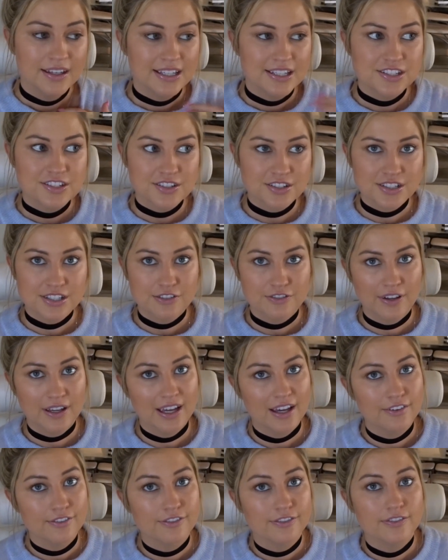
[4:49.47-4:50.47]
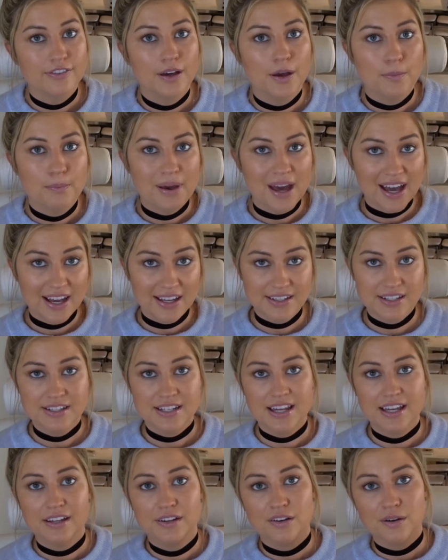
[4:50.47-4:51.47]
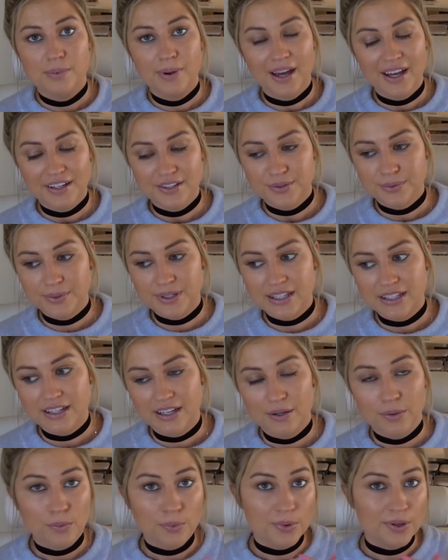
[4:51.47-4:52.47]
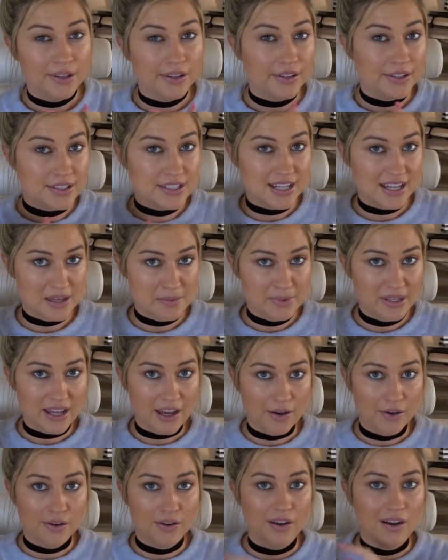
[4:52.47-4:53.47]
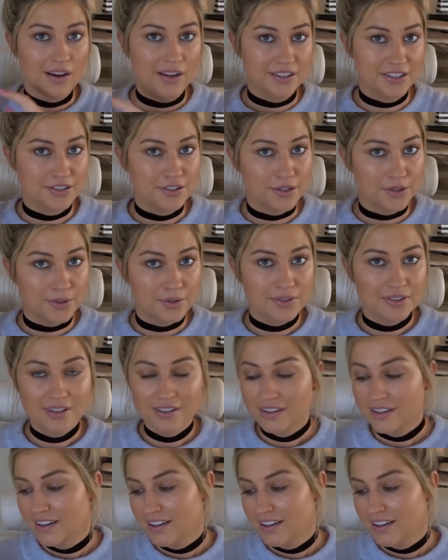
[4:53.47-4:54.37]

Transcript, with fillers: It's just if I have a packed day or a packed week, I will time it out on a note.